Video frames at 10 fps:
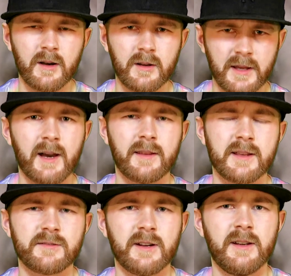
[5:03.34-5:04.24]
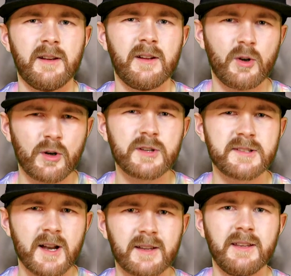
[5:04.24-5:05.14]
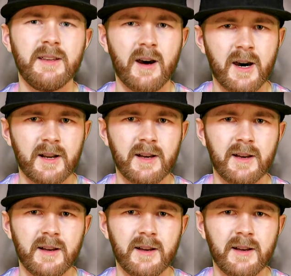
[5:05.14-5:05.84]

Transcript: Yeah, that's right. Kuchisake Onna.